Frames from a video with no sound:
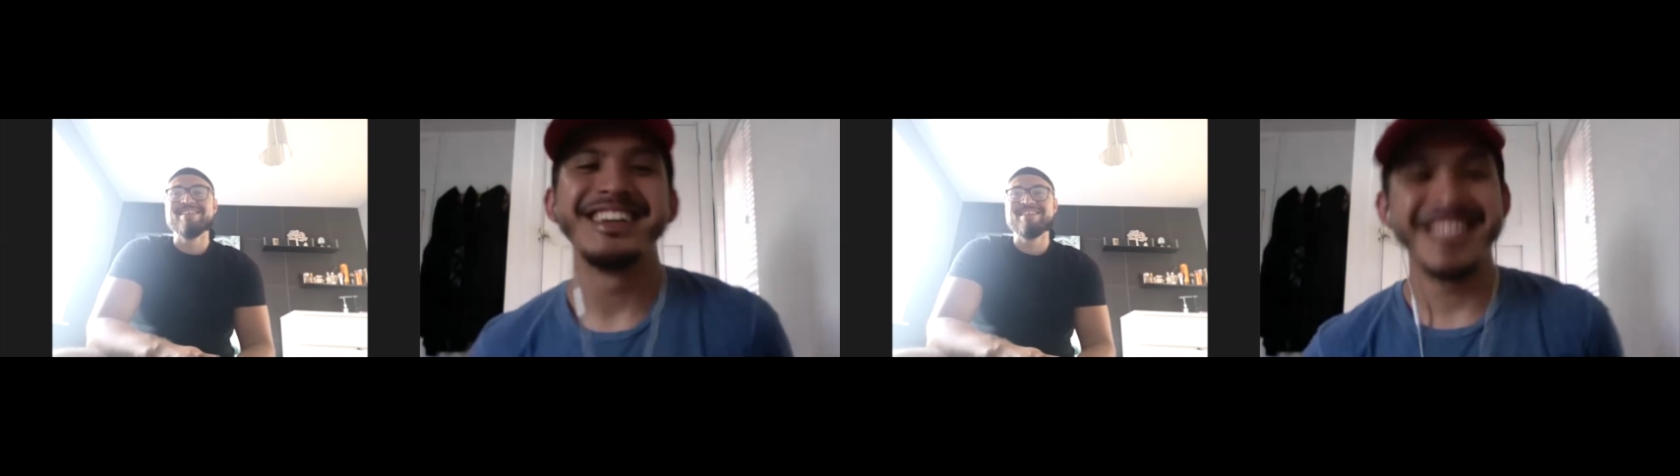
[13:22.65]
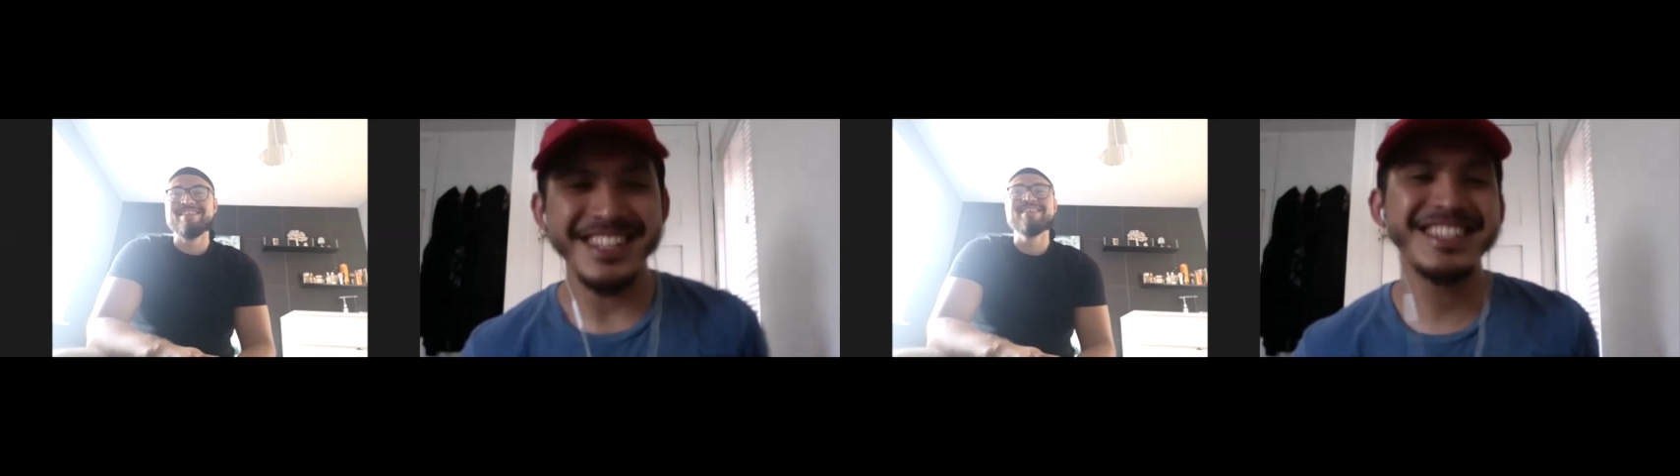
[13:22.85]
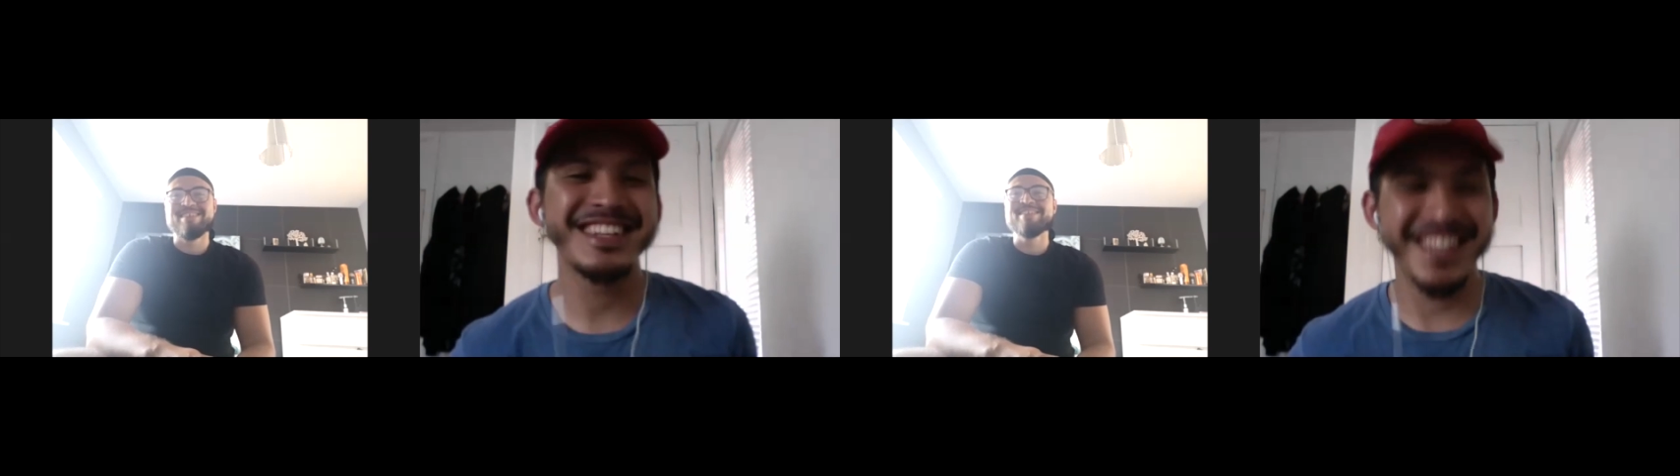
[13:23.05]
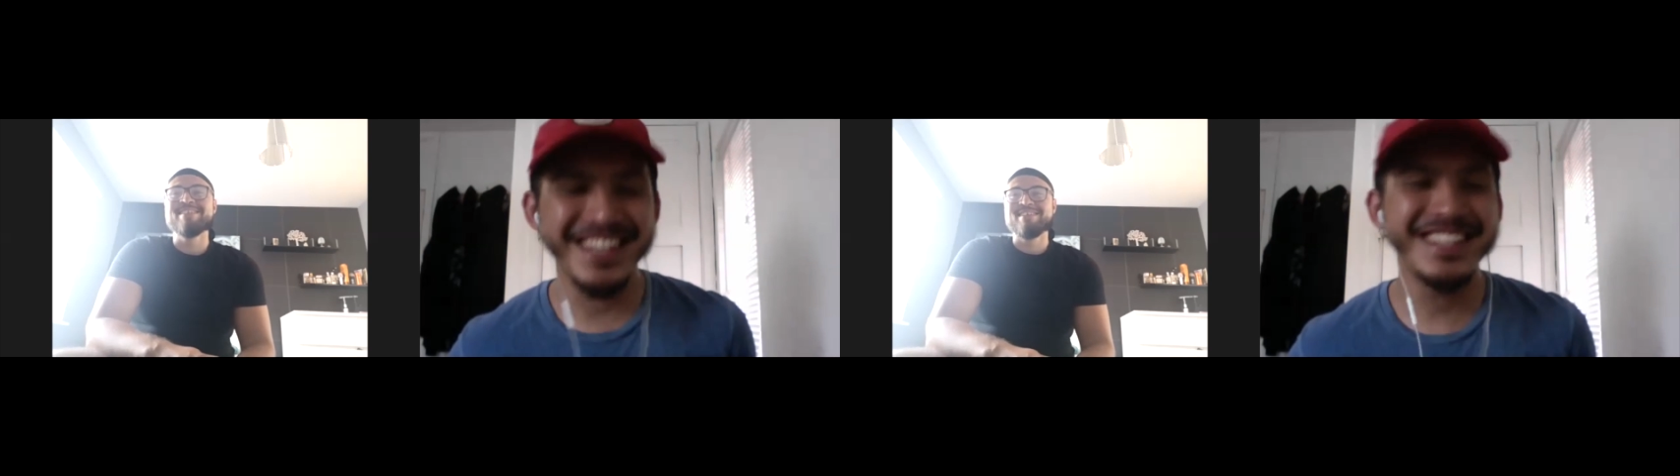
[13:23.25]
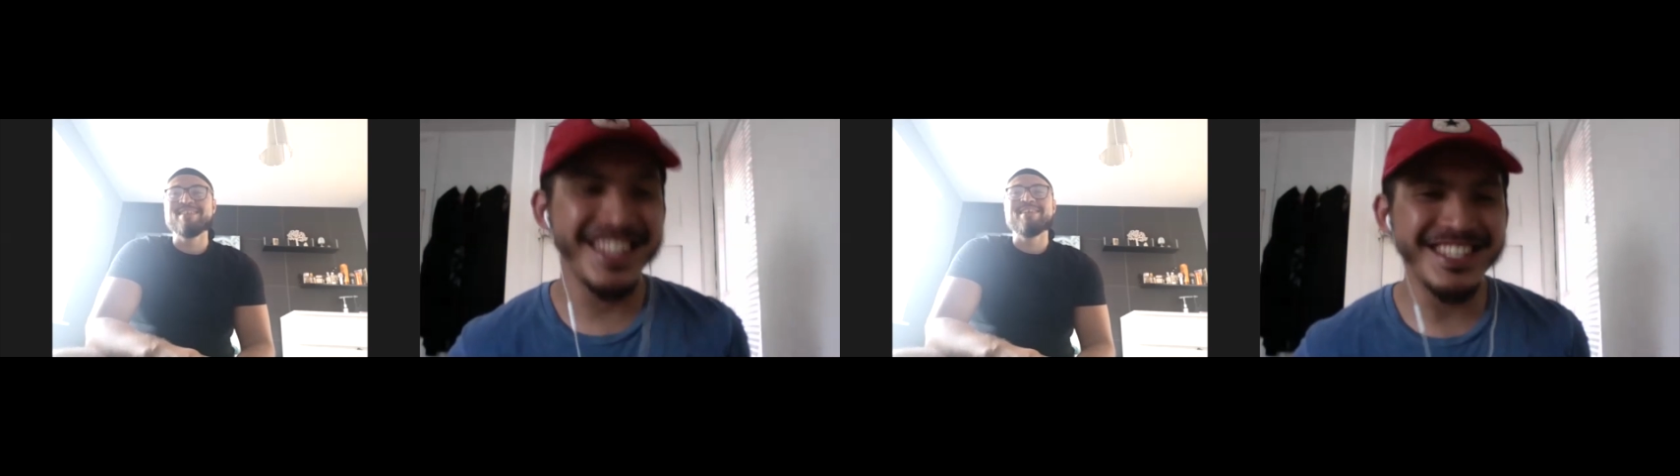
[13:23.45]
this
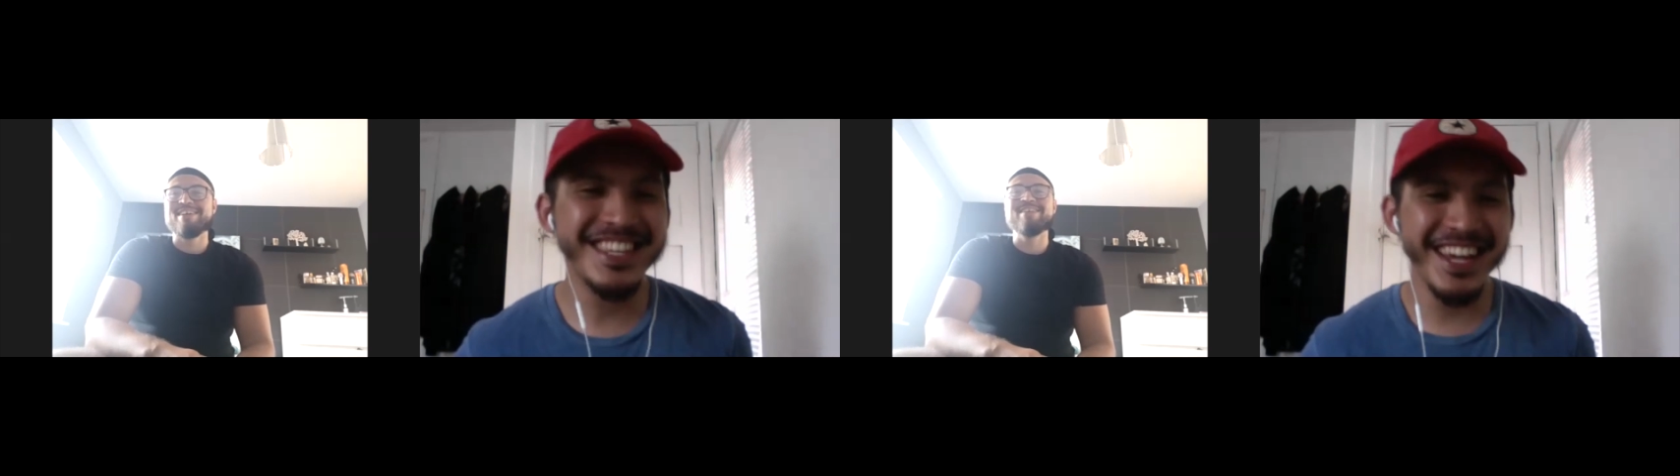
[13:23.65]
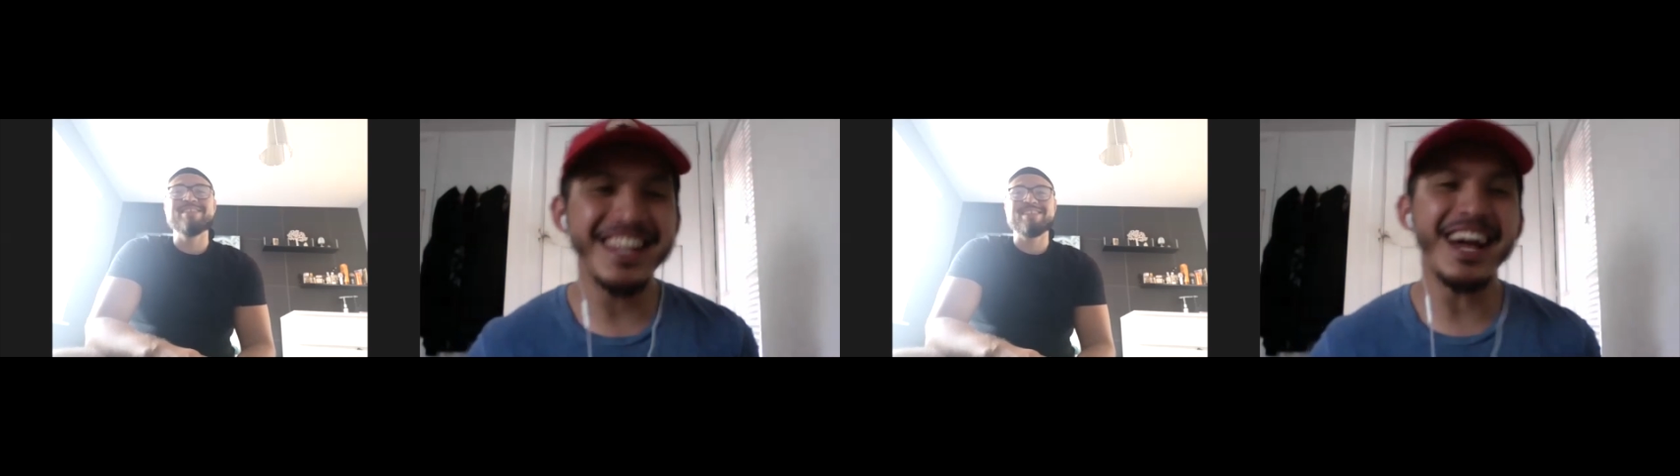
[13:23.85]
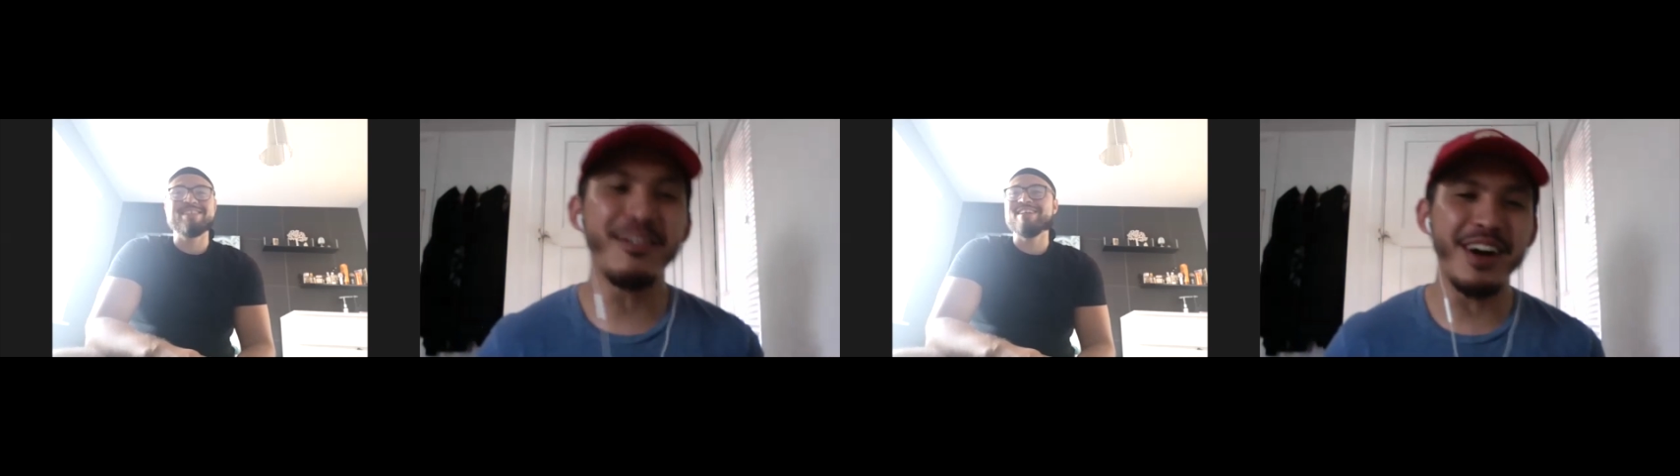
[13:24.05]
kid. I